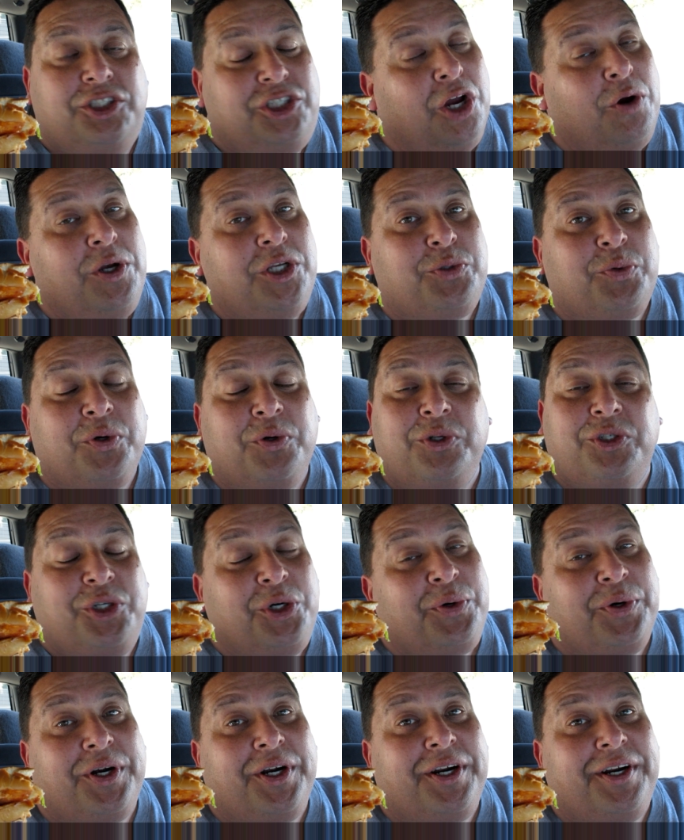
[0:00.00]
Joey's World
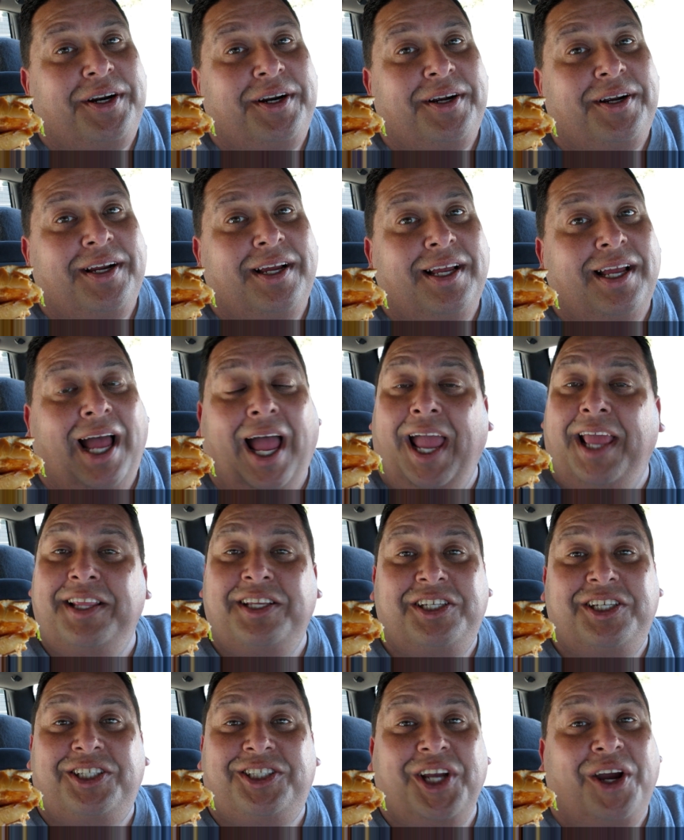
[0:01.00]
Tour. Hi,
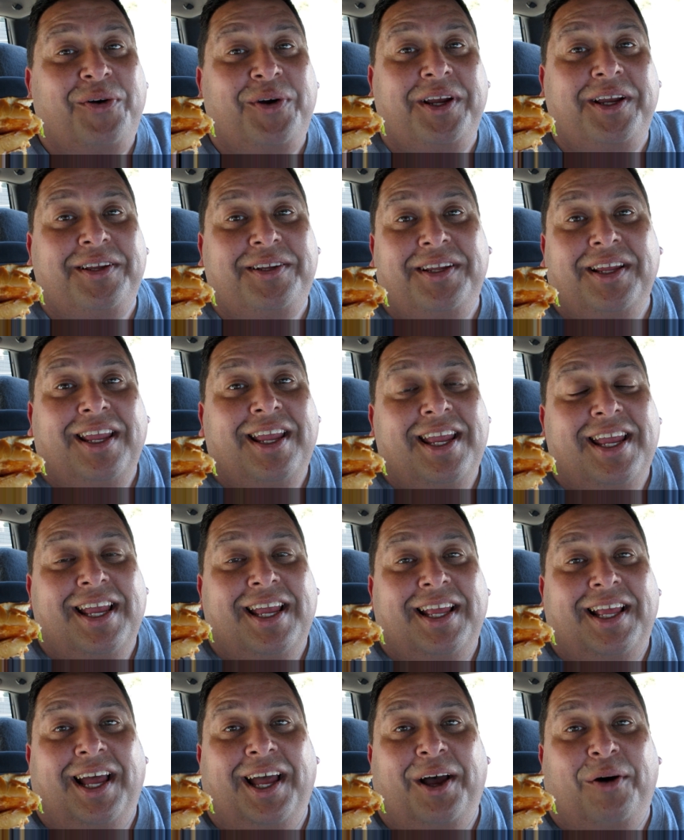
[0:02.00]
this is Joey.
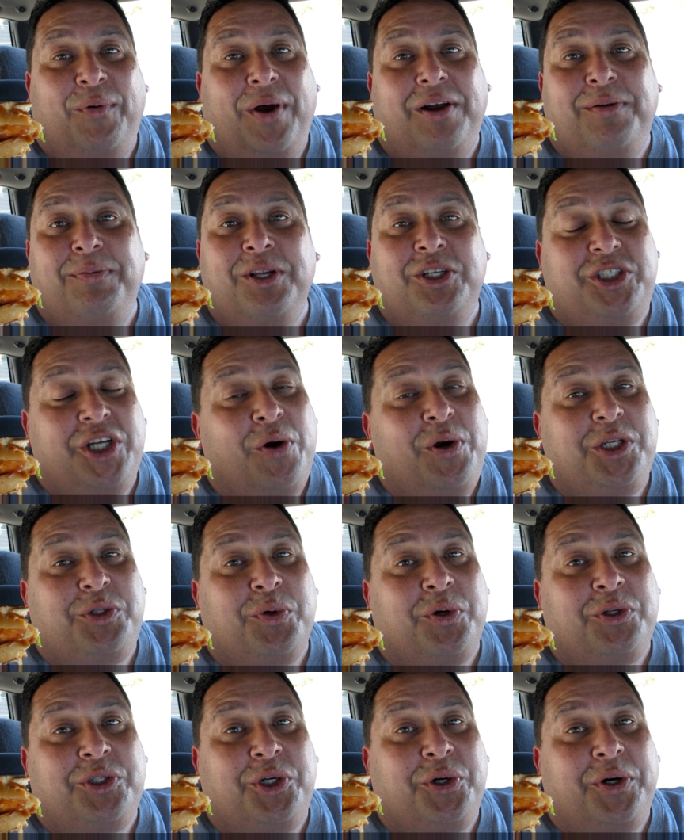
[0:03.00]
Uh, welcome to
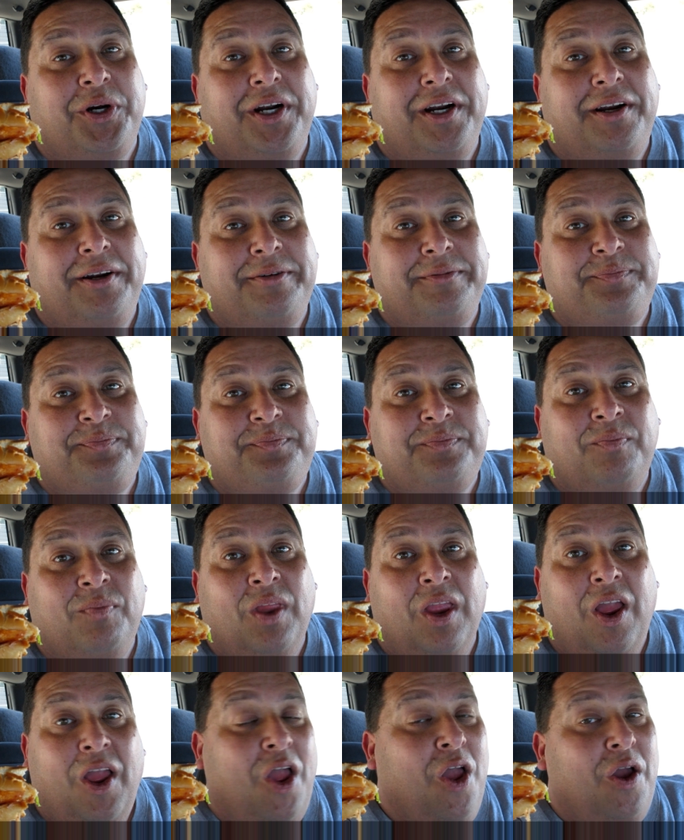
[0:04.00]
Joey's World Tour.
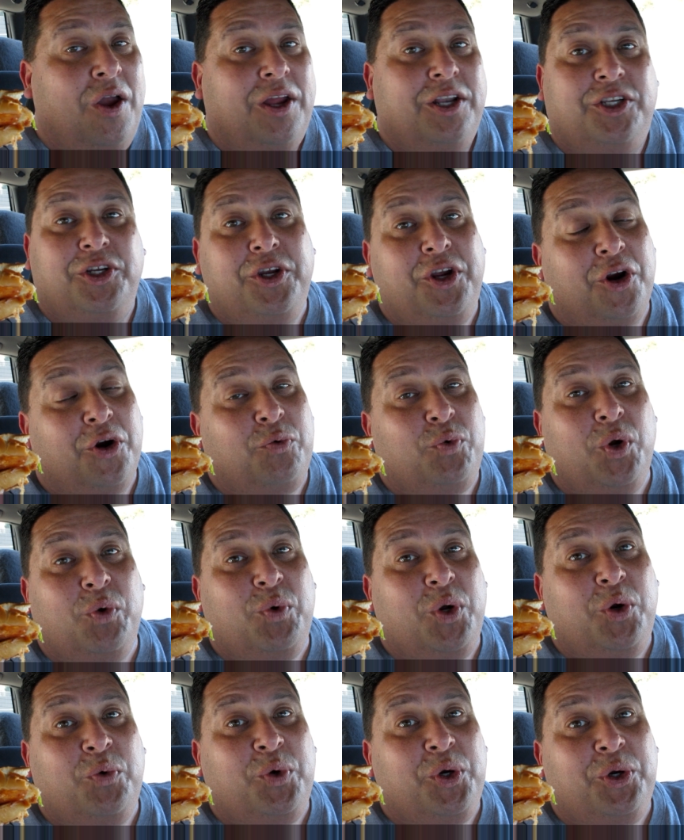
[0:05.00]
Do your woo
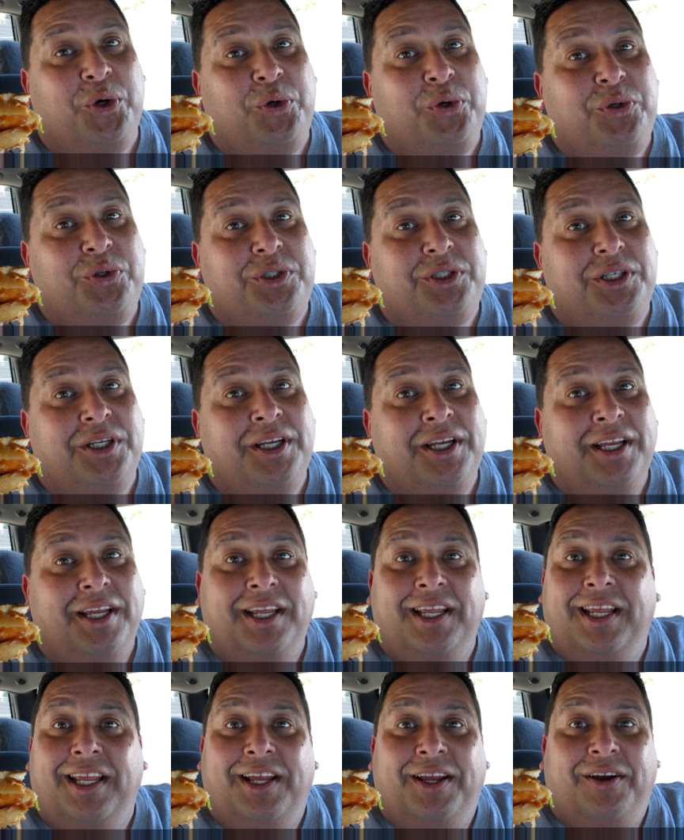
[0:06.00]
woo woos
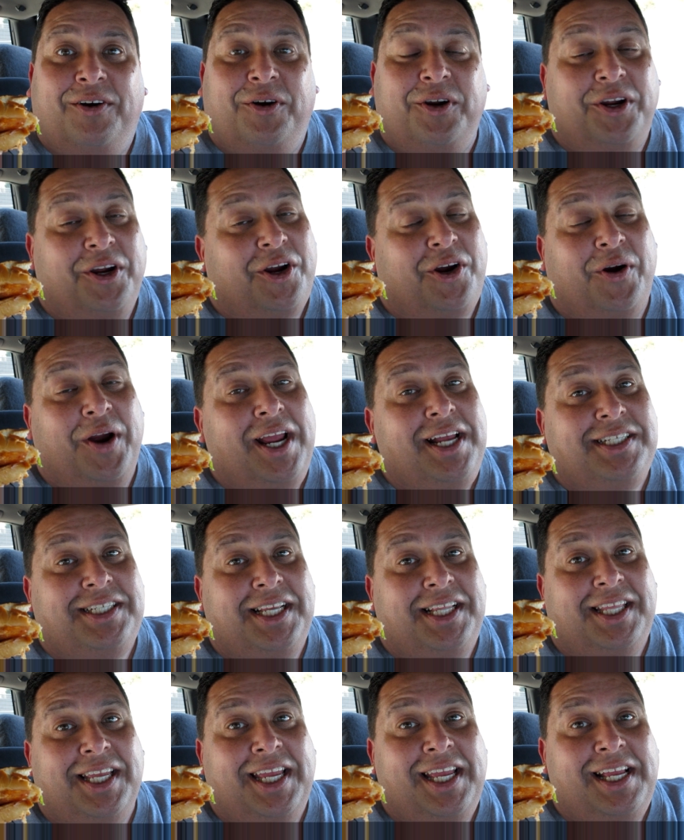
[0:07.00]
or your
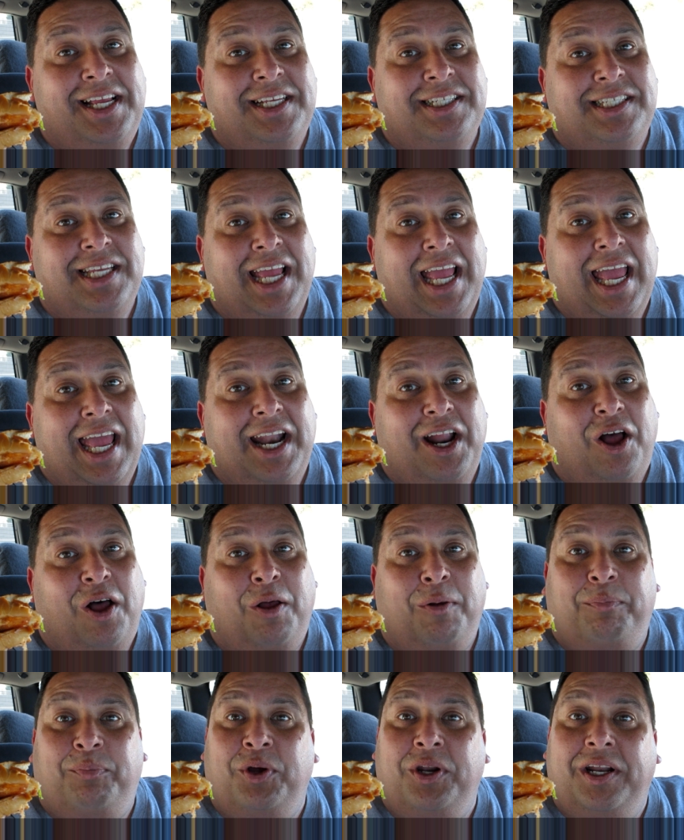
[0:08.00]
crazy things, and
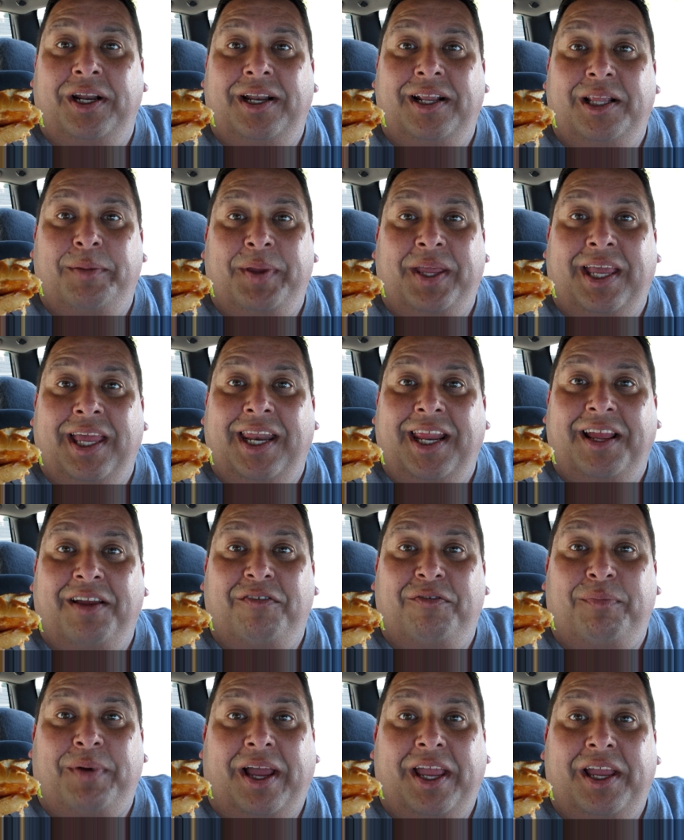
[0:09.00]
I'll put it in the beginning
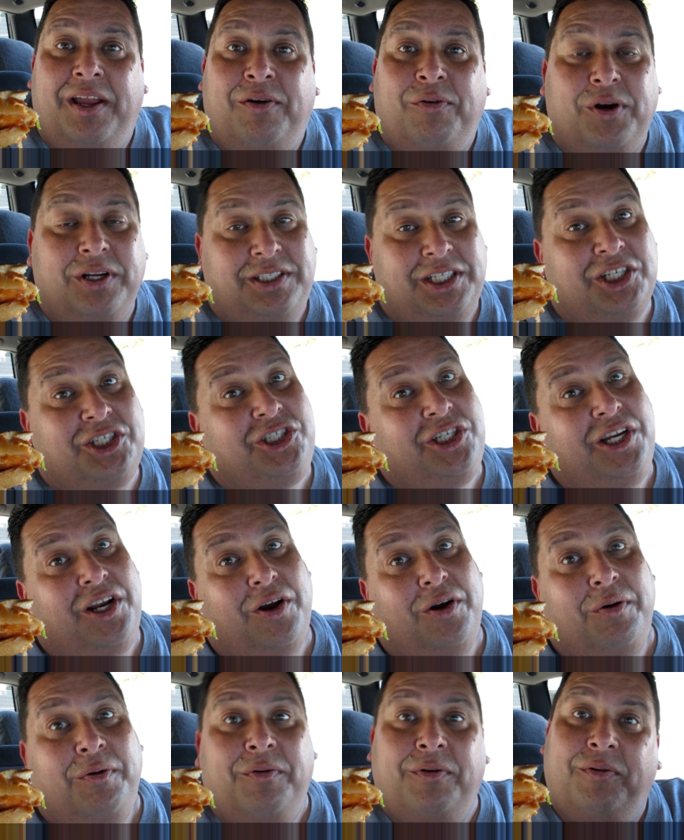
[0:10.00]
of my, where it says, you
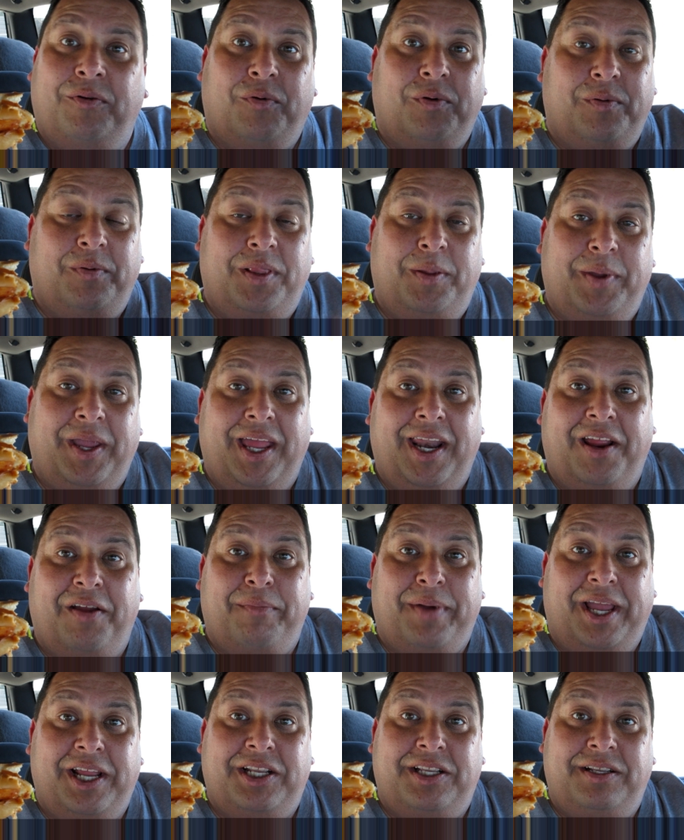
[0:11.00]
know, when, when the beginning
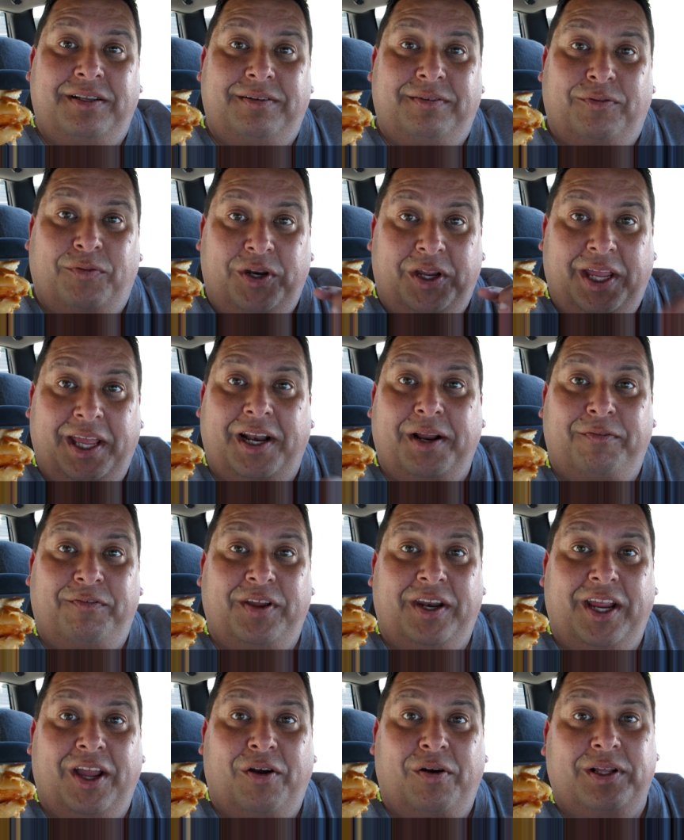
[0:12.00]
of my, when you hit a
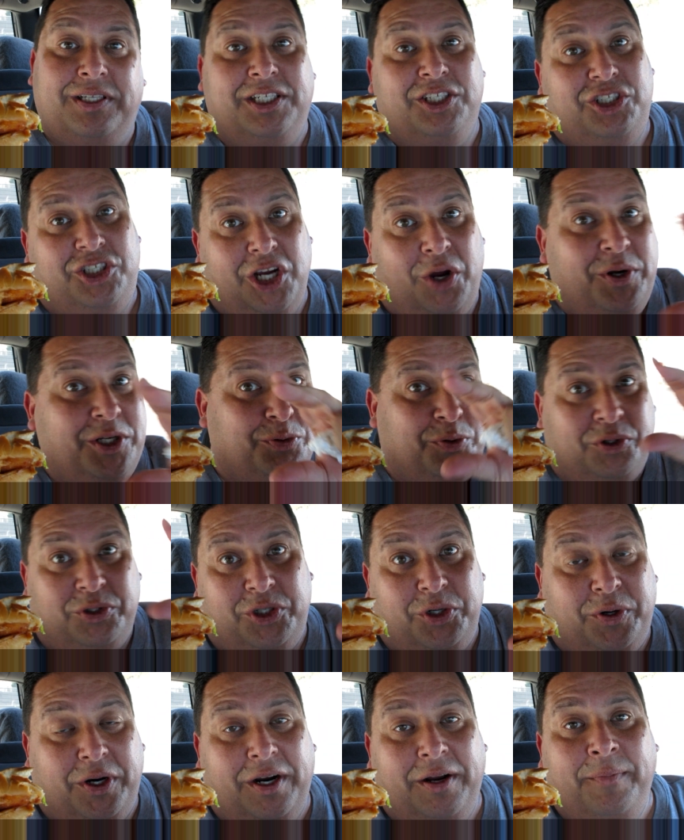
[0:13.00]
video, it says Joey's
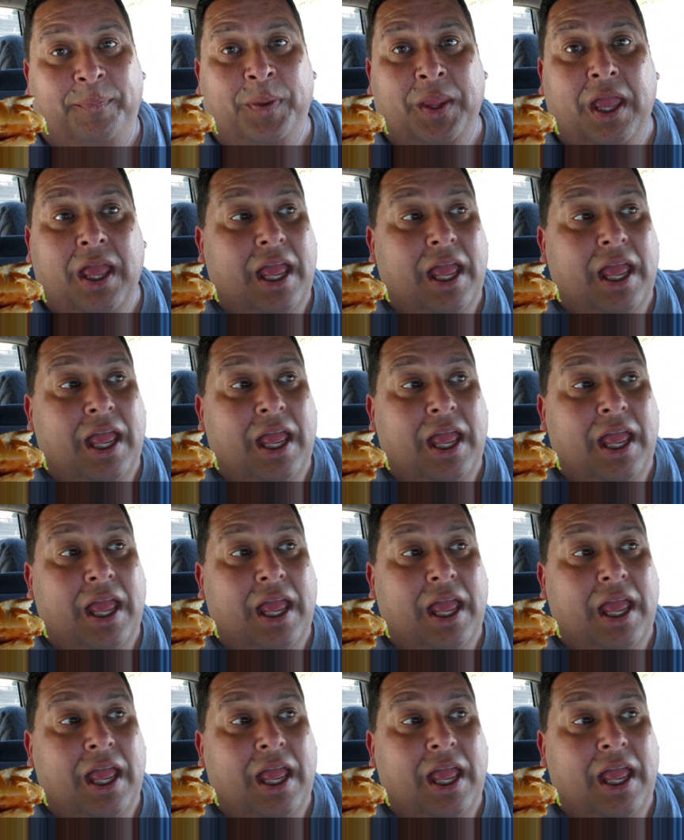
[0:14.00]
World Tour.